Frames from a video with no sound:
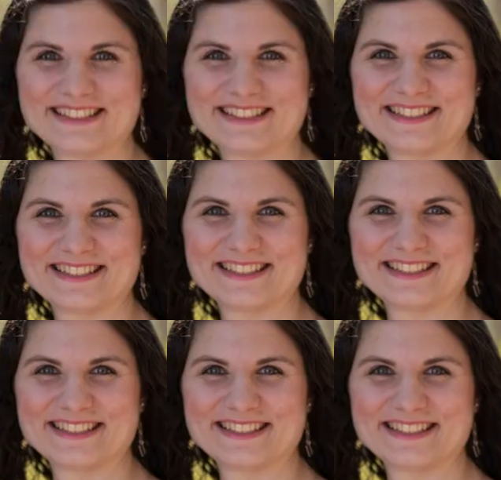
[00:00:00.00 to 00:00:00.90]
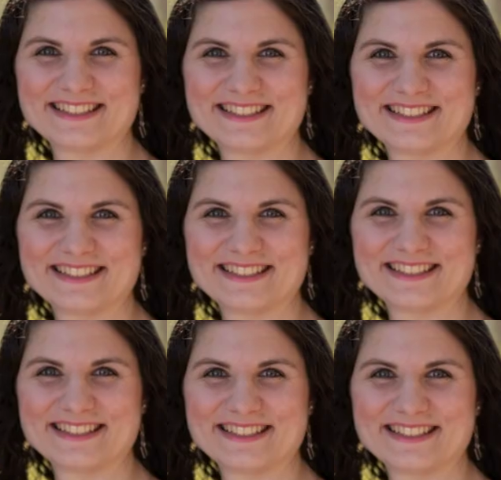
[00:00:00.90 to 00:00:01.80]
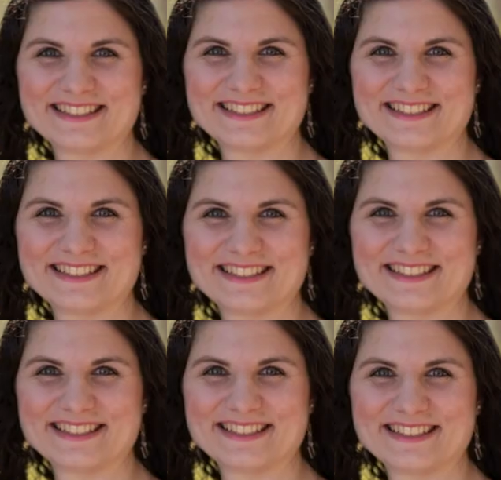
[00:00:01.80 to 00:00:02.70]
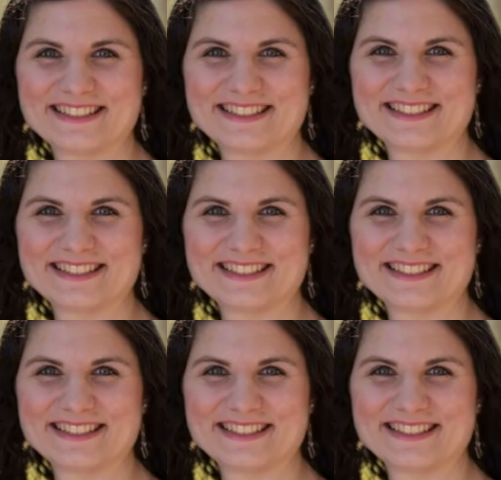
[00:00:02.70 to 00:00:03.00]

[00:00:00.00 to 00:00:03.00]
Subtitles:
[no speech]